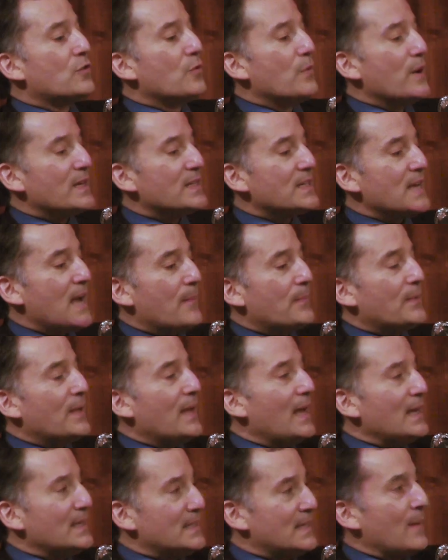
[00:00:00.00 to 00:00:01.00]
to accept
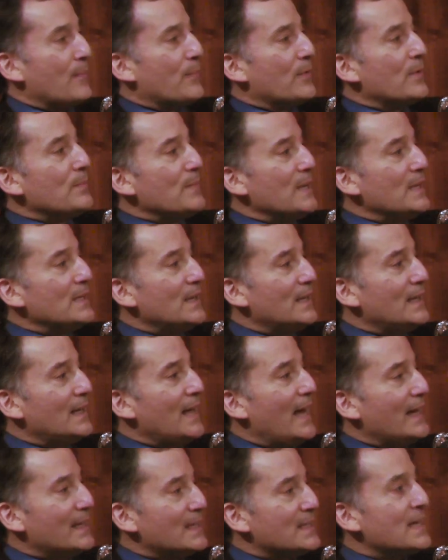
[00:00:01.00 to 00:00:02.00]
a separate minyan
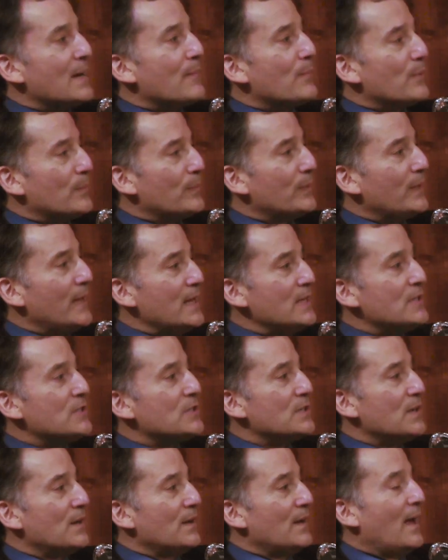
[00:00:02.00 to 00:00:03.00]
at a separate
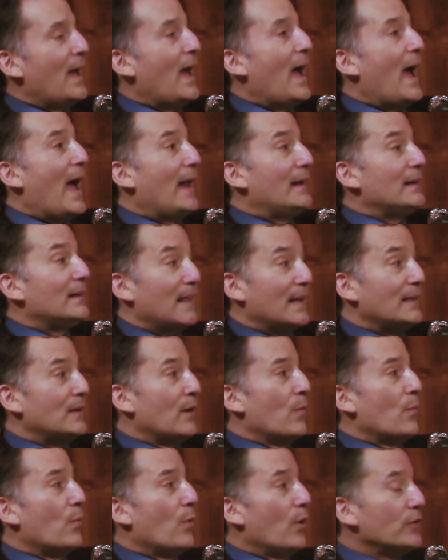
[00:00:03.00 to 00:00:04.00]
place, and they
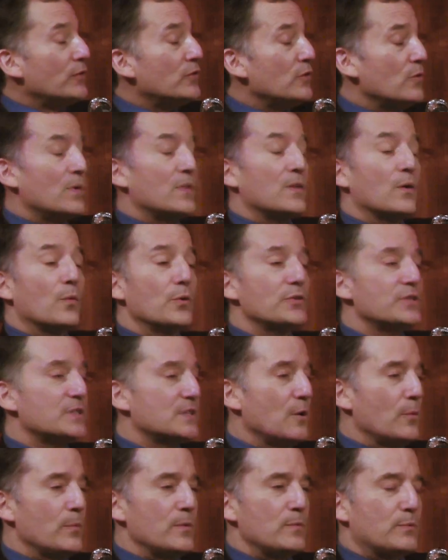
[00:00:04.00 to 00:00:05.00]
don't want to, and there will
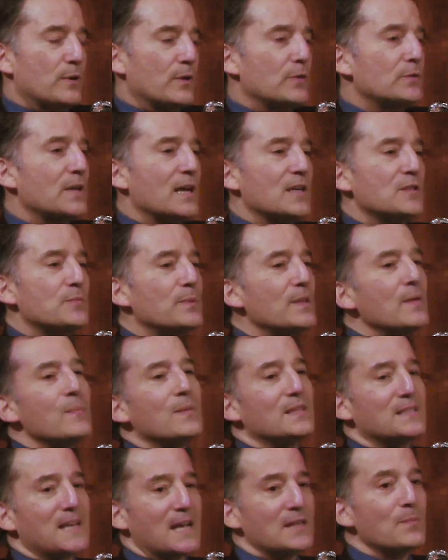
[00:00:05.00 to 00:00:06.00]
still be protests. Believe me,
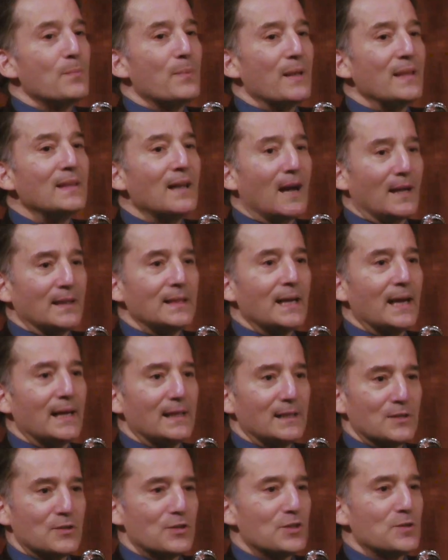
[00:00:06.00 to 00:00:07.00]
this hasn't been done yet.
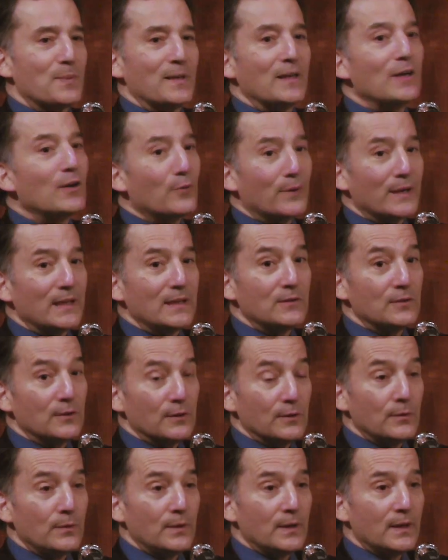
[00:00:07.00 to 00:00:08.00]
It's just been agreed
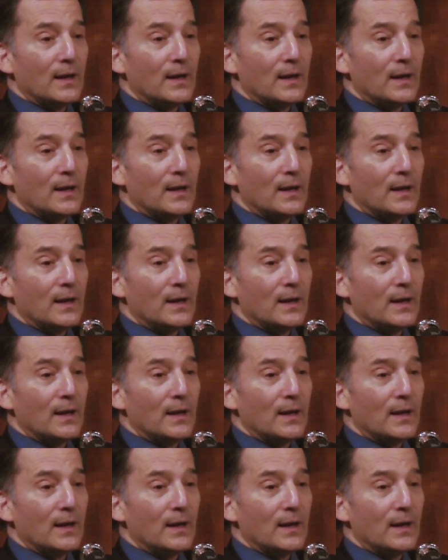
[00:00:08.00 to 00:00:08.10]
to,